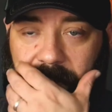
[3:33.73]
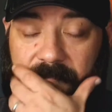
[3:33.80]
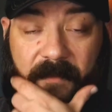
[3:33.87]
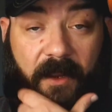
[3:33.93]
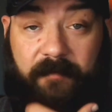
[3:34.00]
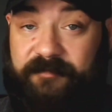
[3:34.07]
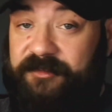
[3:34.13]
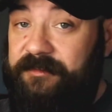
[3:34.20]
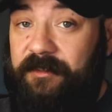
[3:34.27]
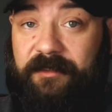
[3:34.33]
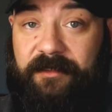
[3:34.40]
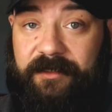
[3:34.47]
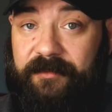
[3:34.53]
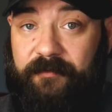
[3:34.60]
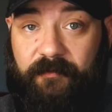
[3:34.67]
I'm just gonna
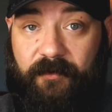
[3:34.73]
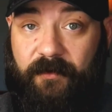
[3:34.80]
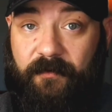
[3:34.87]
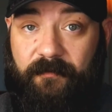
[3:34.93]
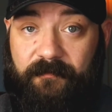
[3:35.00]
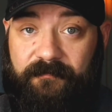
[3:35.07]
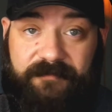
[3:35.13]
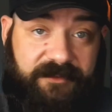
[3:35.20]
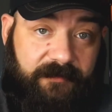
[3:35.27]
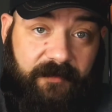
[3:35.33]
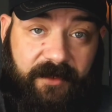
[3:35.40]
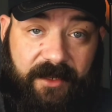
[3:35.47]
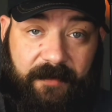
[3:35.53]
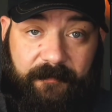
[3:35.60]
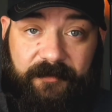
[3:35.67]
let it grow, see what
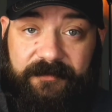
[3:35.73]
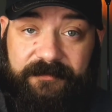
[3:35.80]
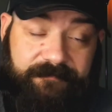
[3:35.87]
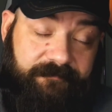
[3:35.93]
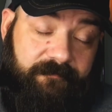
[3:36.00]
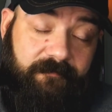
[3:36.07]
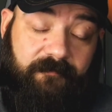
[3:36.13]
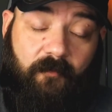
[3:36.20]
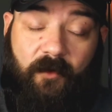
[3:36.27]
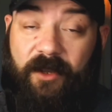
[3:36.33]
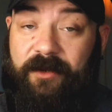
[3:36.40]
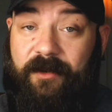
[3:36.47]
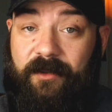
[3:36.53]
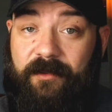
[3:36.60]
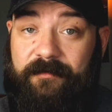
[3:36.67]
happens. Why
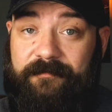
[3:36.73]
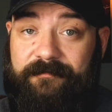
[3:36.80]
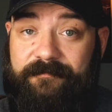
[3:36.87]
not?